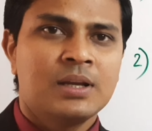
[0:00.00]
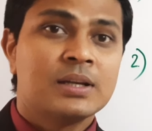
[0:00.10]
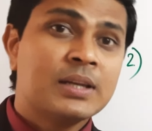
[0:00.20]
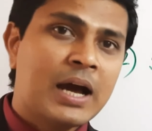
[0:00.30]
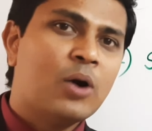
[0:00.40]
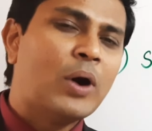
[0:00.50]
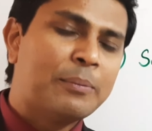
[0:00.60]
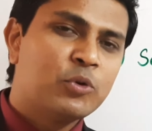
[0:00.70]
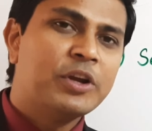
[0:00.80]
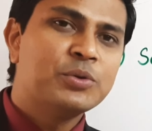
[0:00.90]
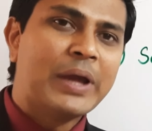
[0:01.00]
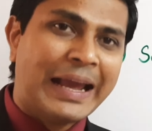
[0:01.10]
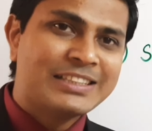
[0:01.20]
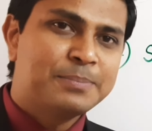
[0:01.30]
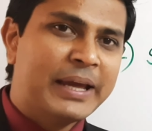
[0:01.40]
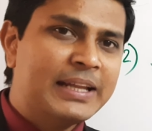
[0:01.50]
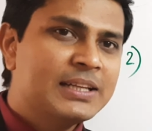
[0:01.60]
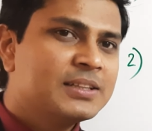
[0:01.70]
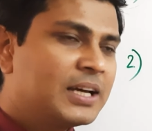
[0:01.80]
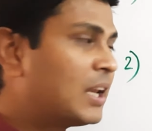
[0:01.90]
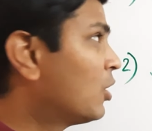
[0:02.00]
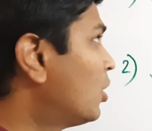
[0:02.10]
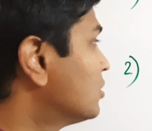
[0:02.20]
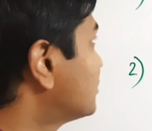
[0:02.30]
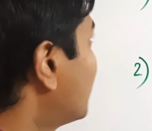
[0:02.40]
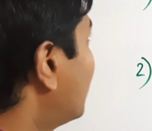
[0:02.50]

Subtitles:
Now I am going to explain the laws